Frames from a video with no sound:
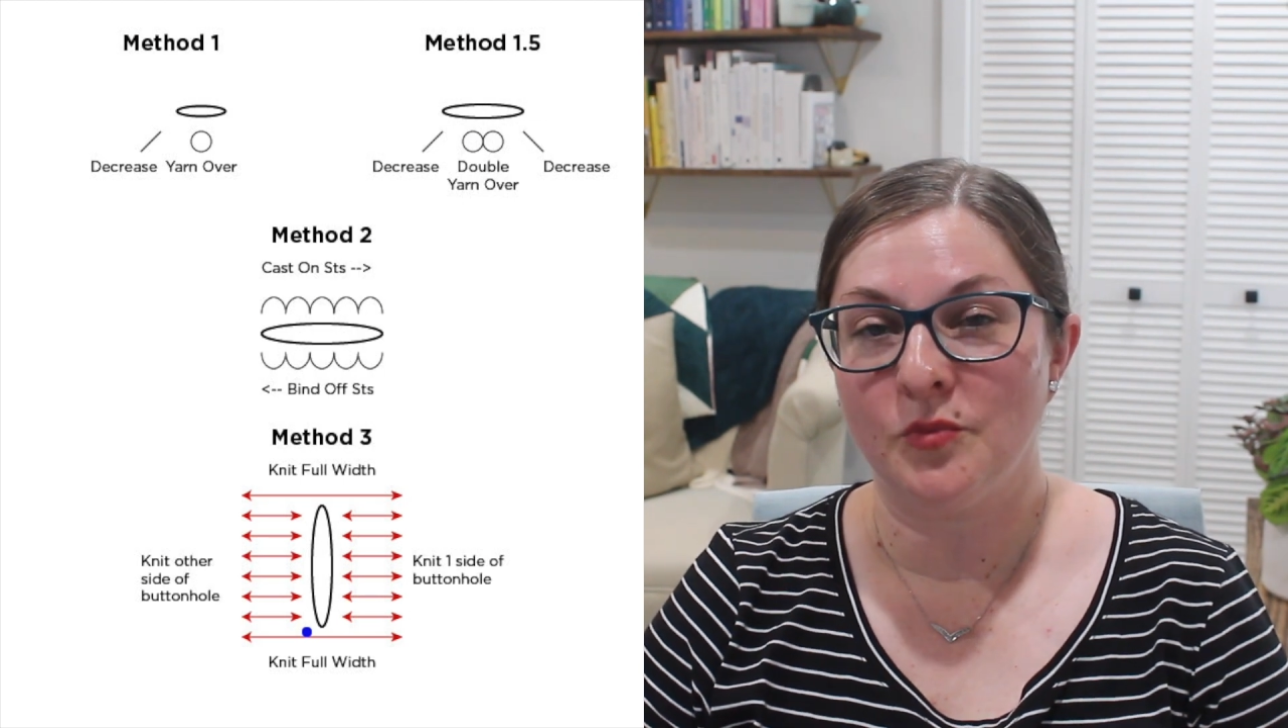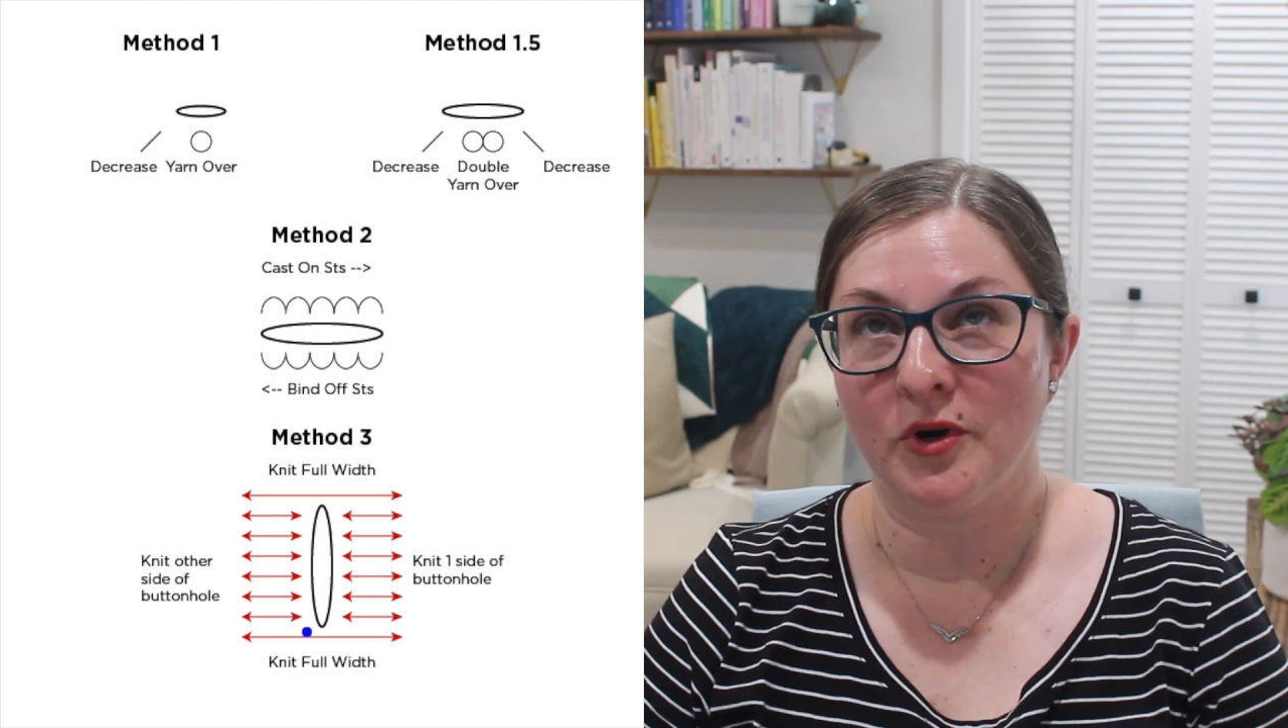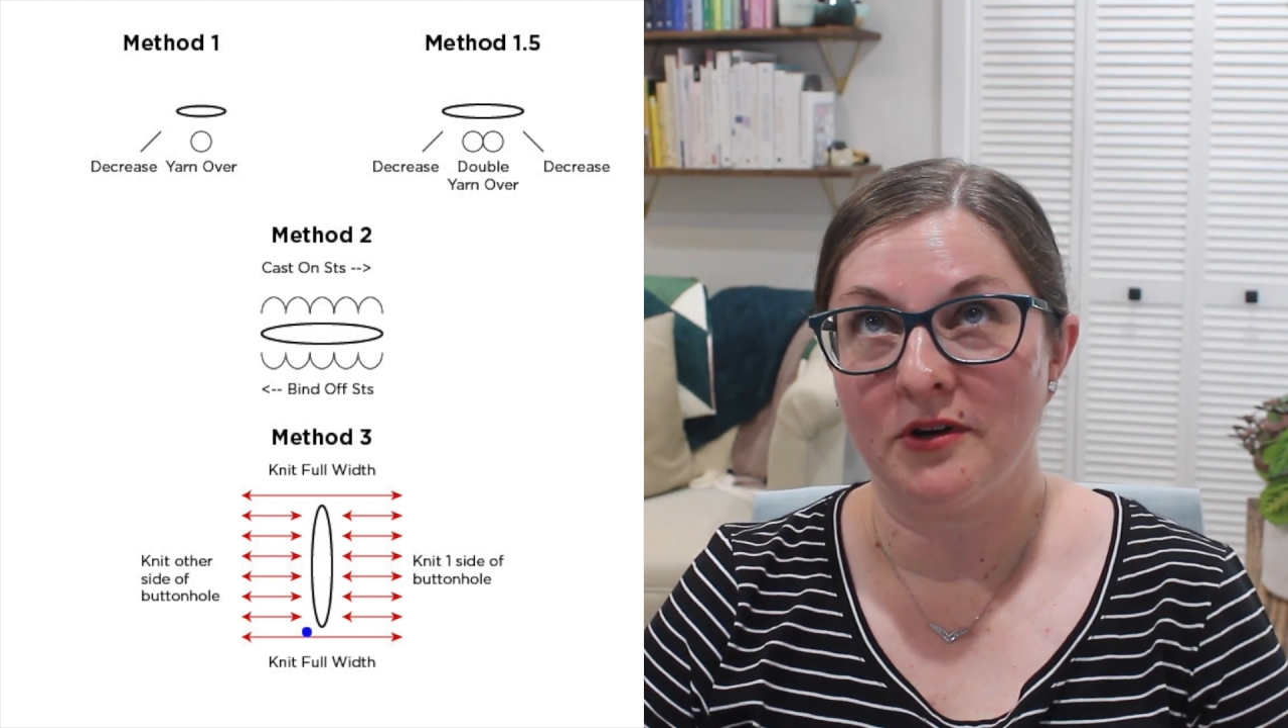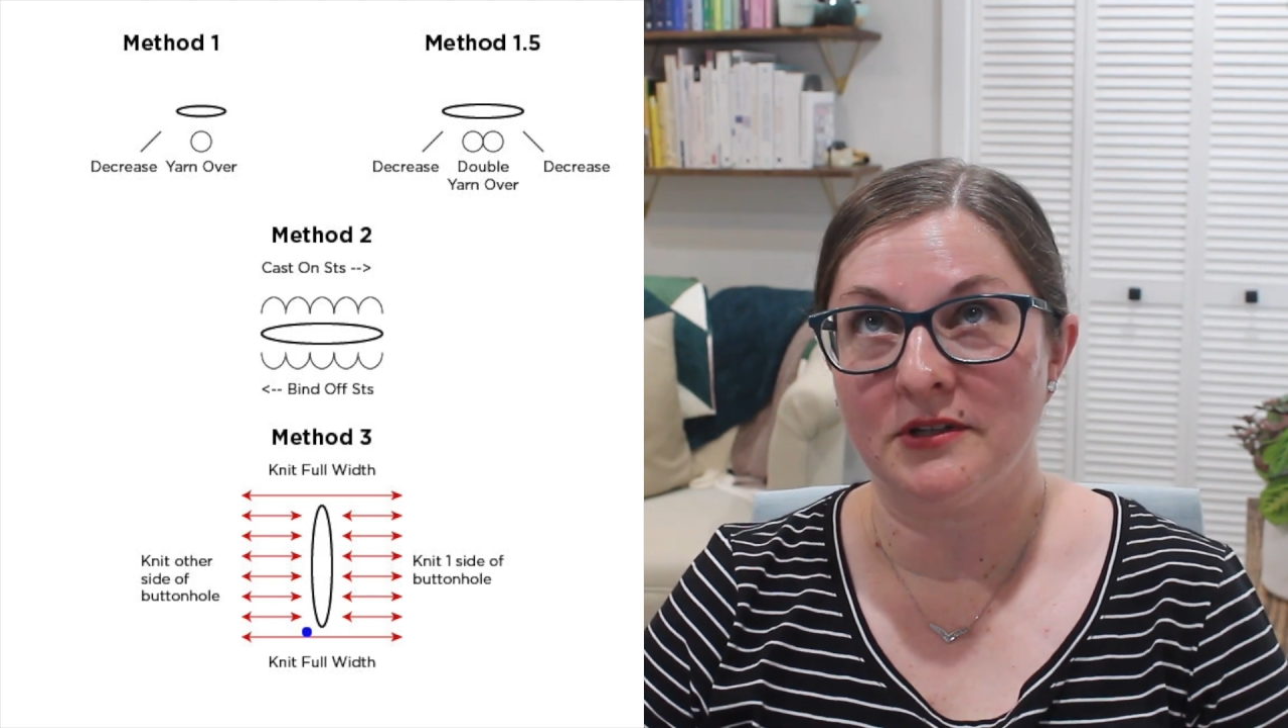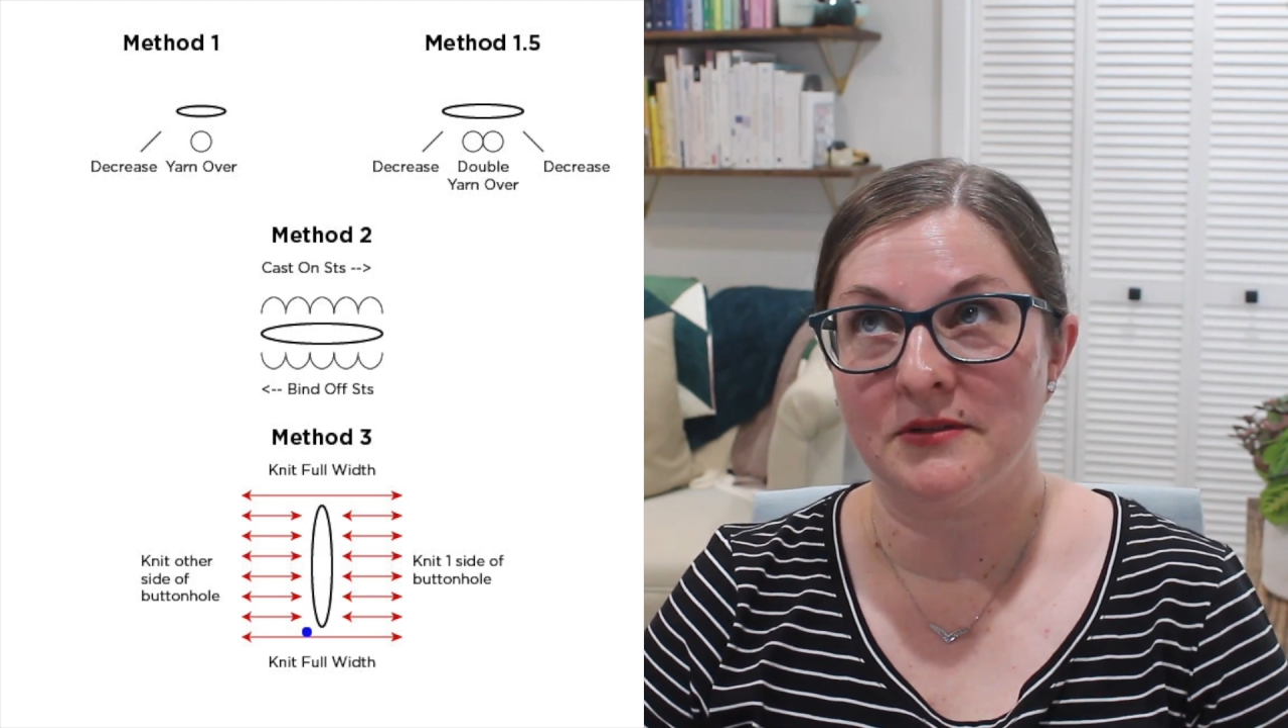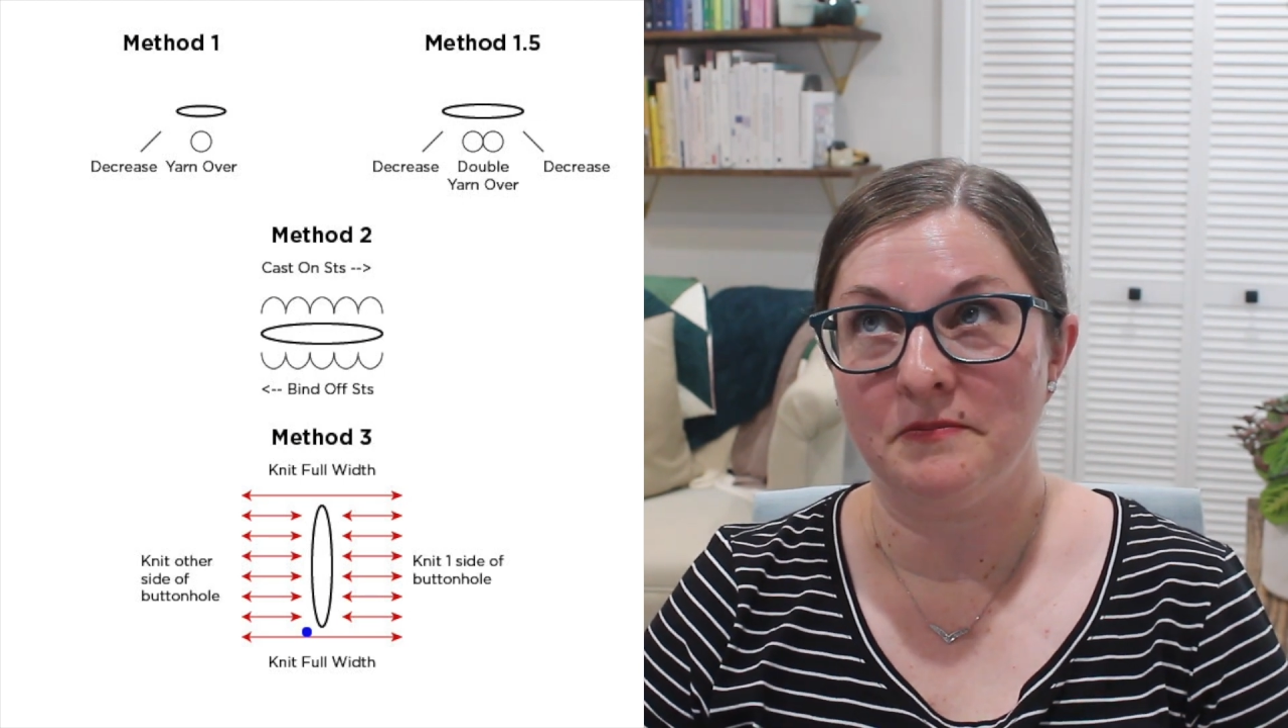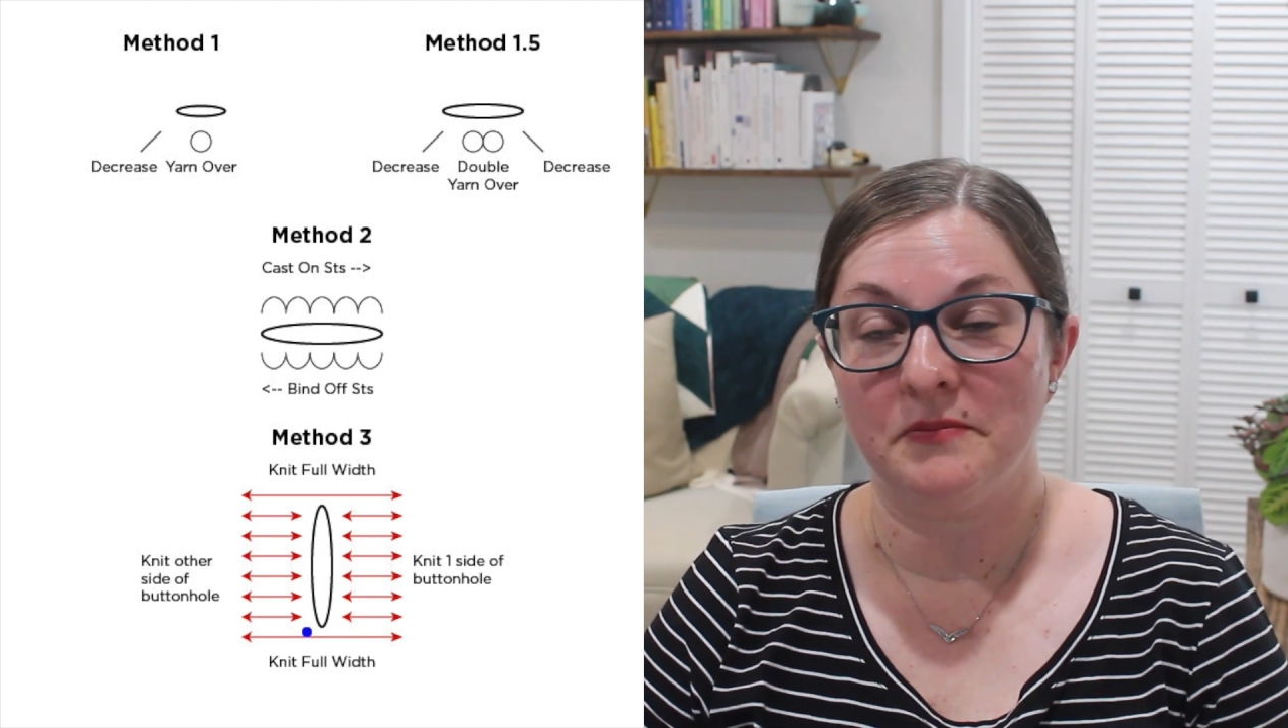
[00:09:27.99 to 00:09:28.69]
worked